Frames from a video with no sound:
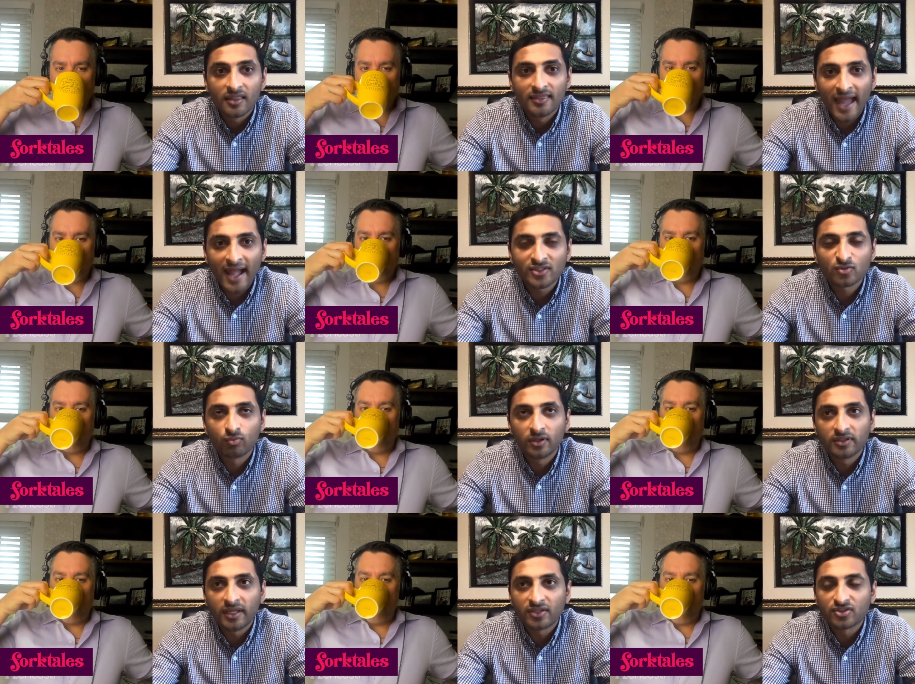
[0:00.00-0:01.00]
Speaker 1: that's
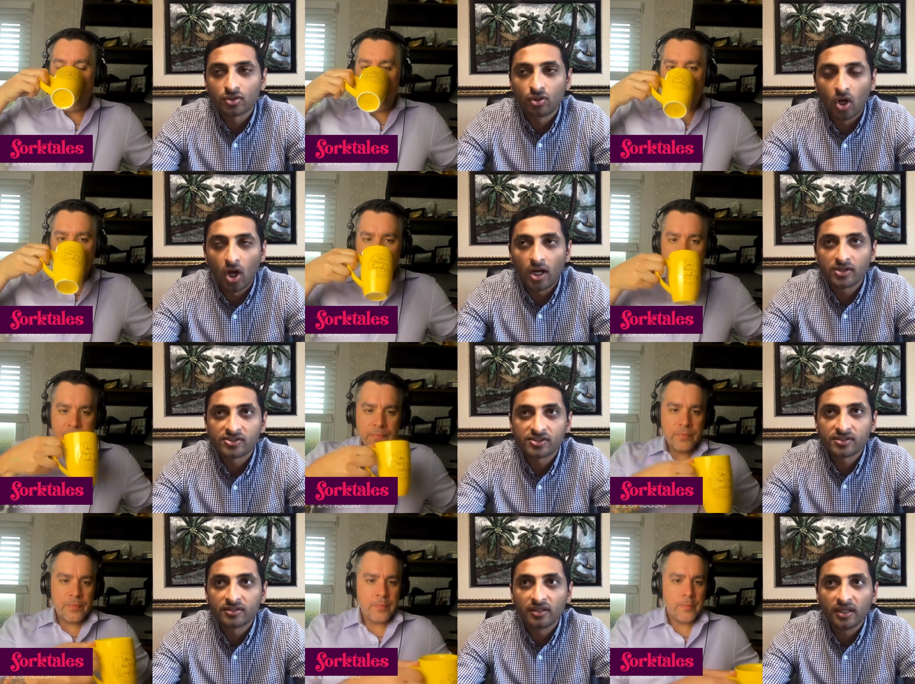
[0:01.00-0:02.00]
what gets
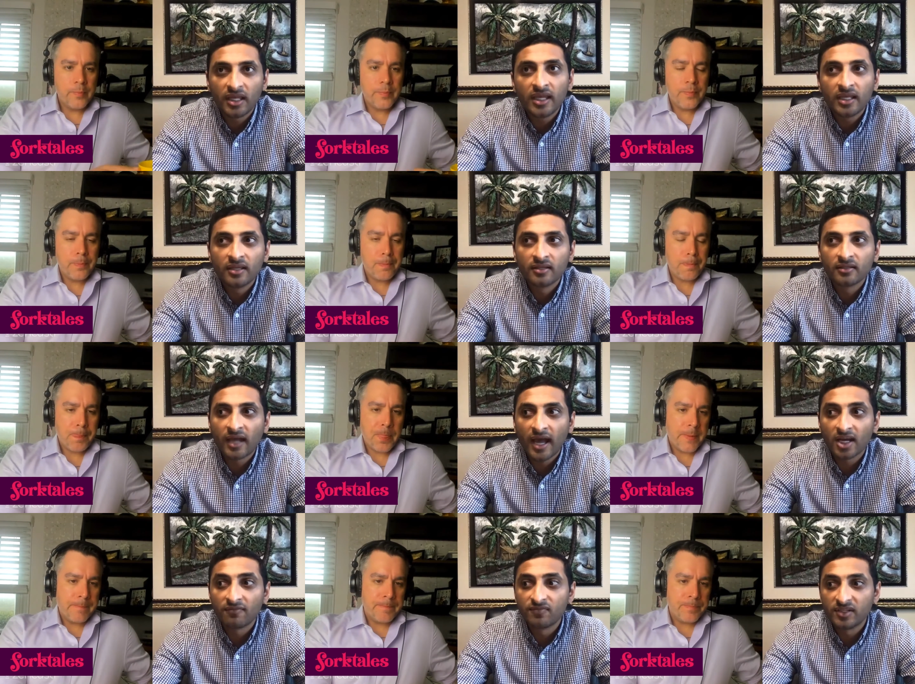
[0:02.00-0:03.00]
lost in
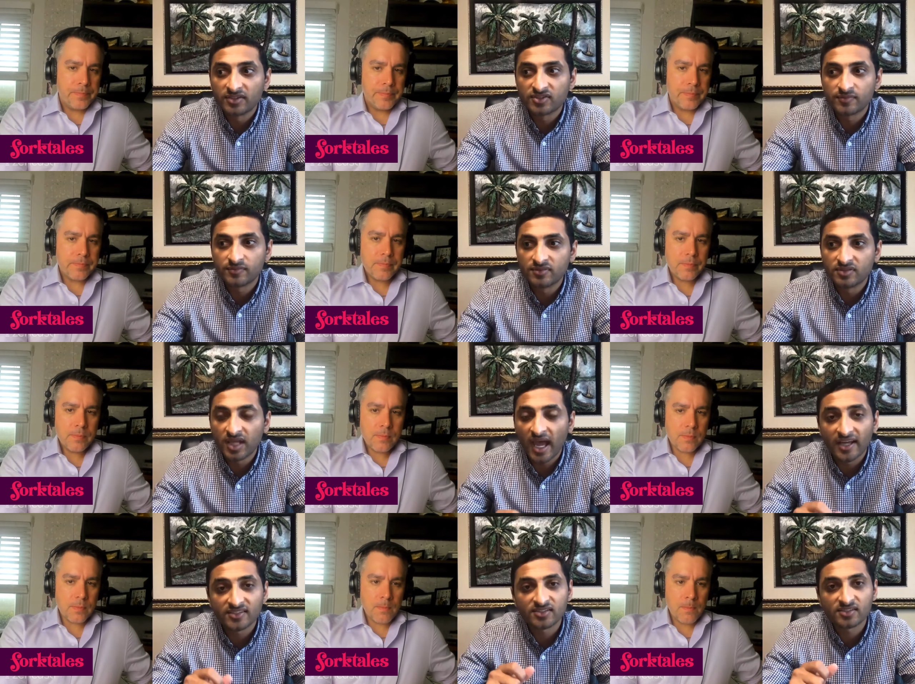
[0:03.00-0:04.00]
kind of this
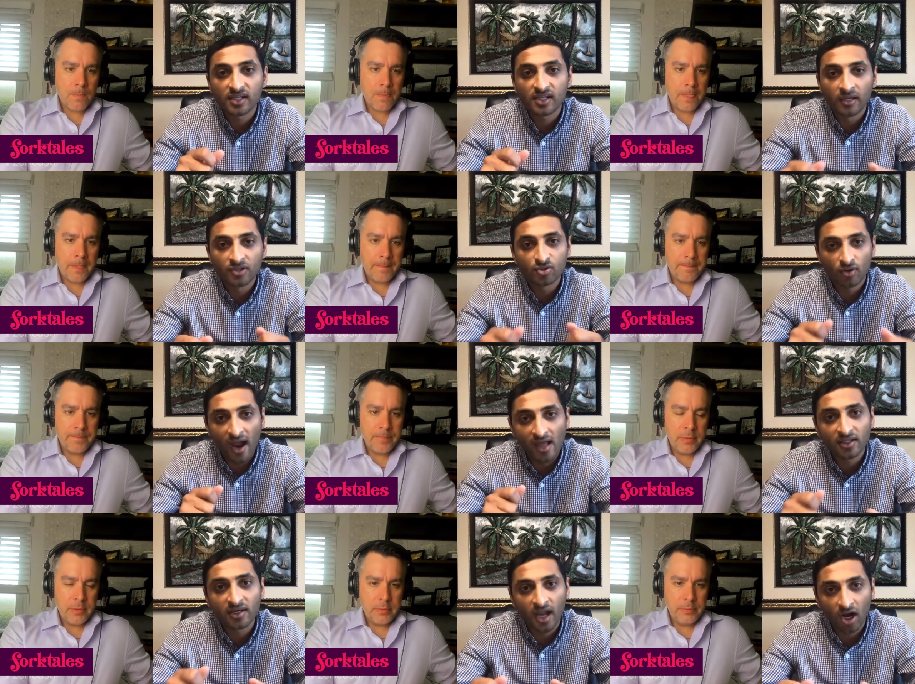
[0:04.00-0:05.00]
test uh,
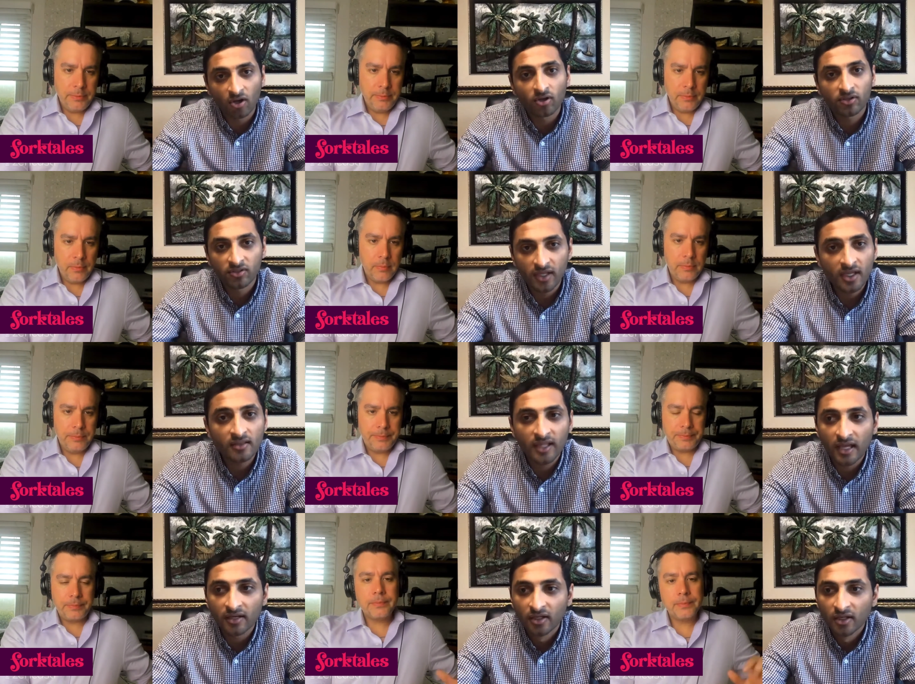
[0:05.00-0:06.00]
trial and error thing
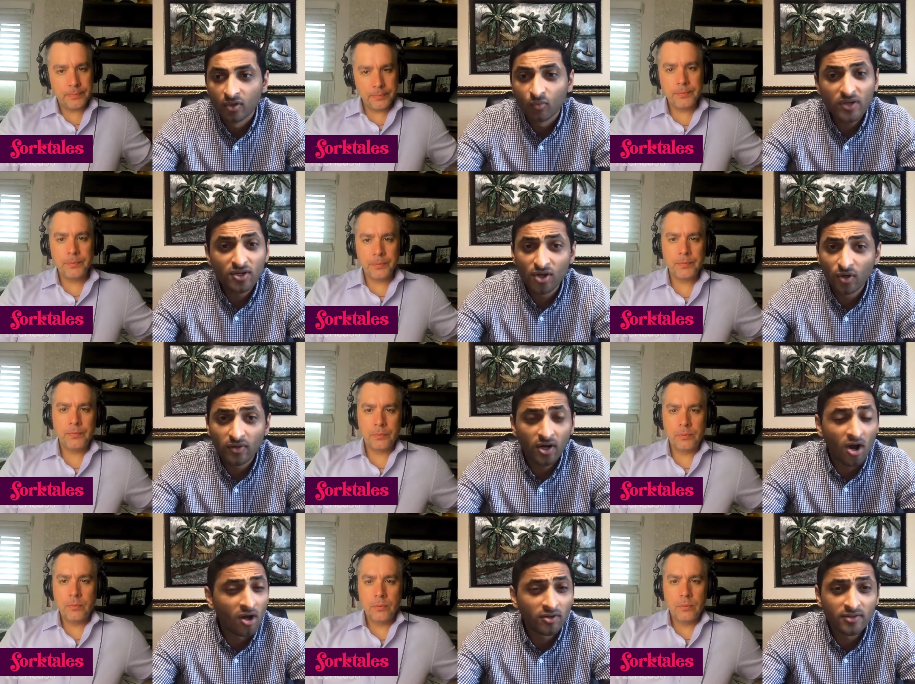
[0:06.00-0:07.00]
that we know that
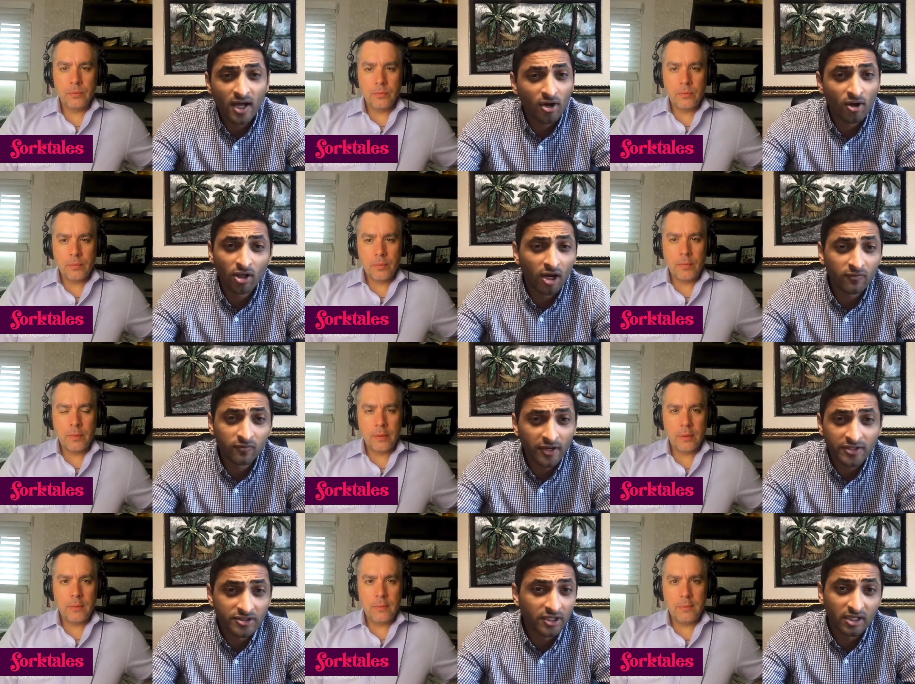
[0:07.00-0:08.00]
all not all
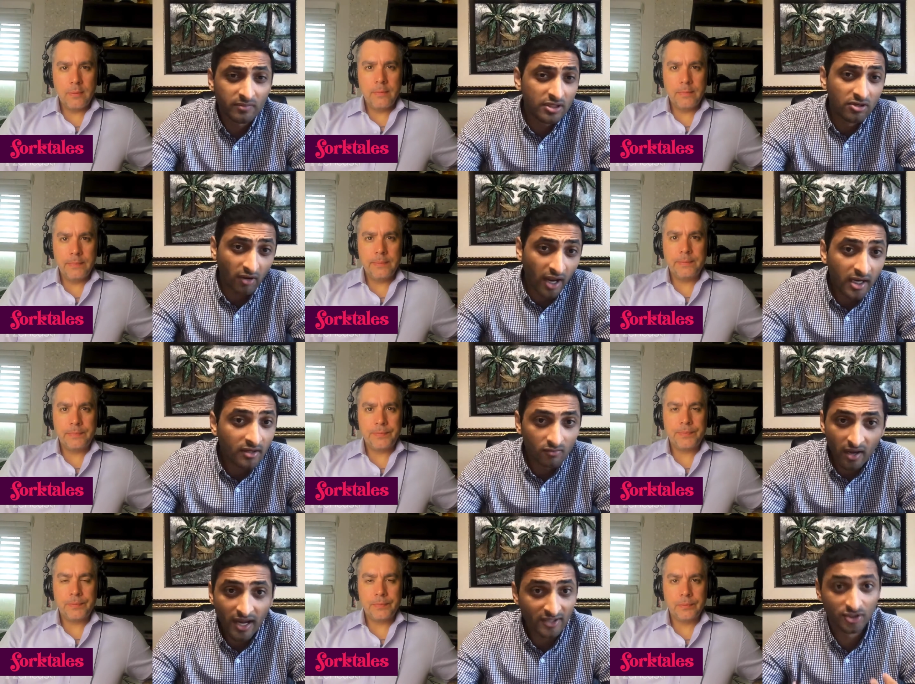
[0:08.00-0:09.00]
offerings are going to be great
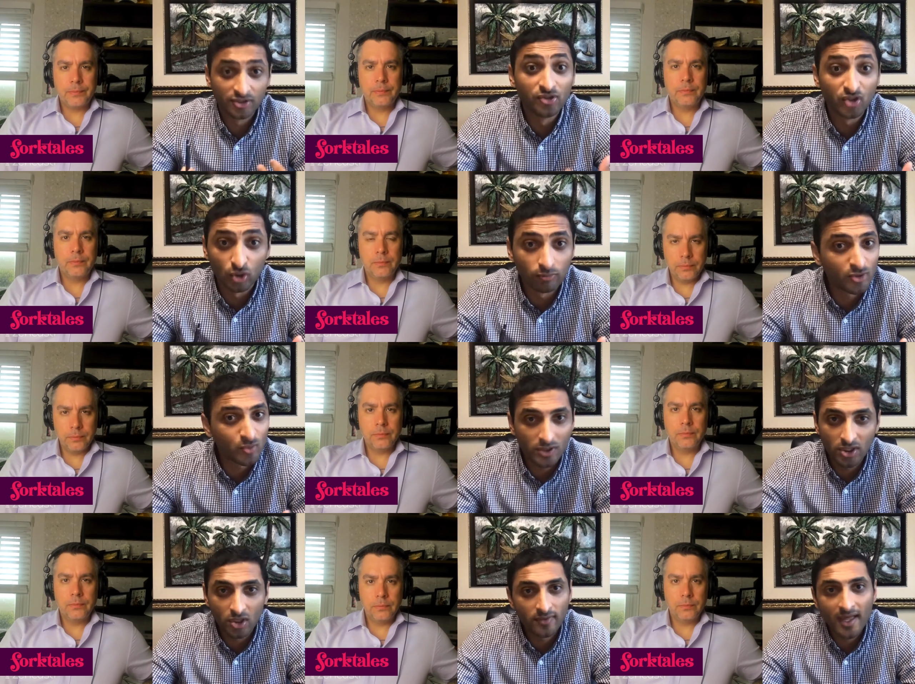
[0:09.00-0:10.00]
right as consumers we
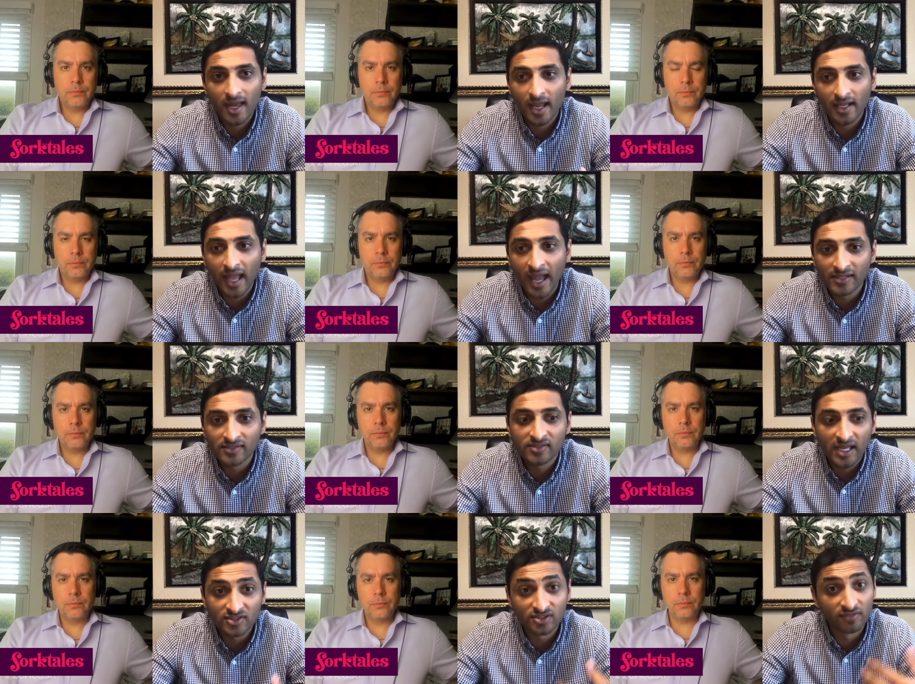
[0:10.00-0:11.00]
know that uh, as
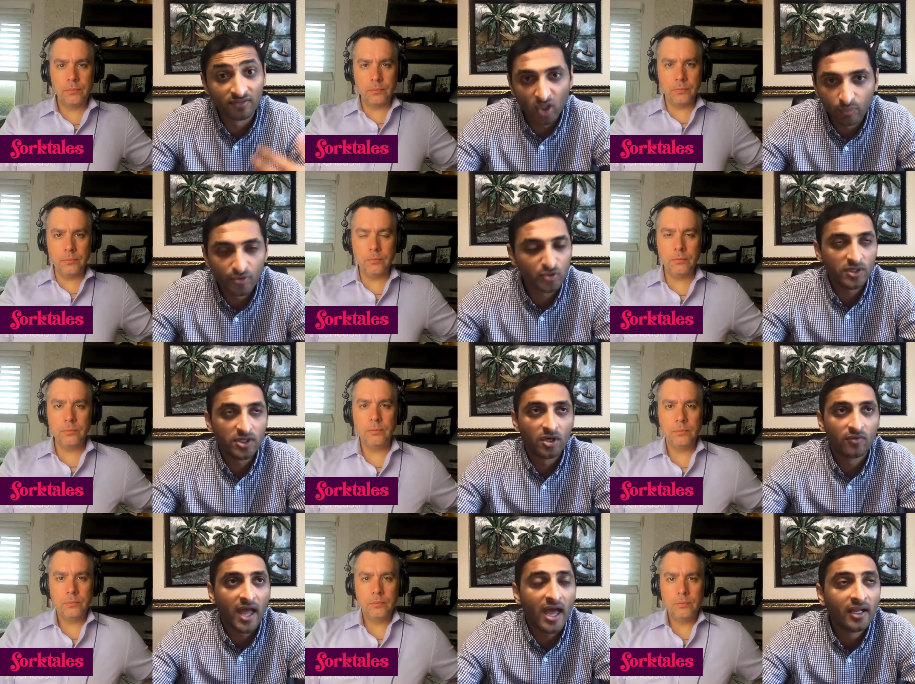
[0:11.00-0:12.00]
as developers we
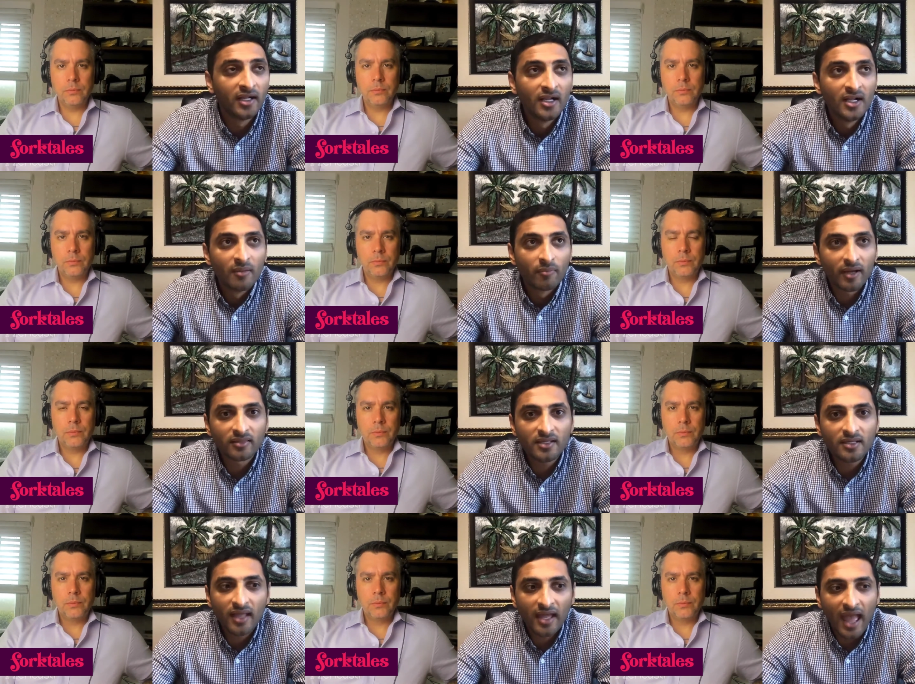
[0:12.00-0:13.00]
know that but i
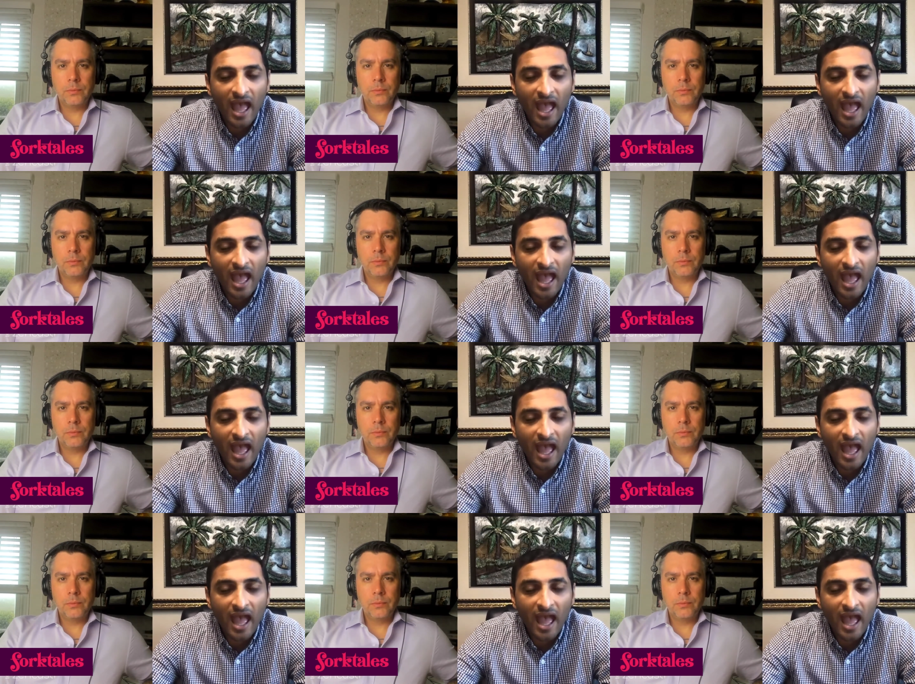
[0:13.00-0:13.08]
think that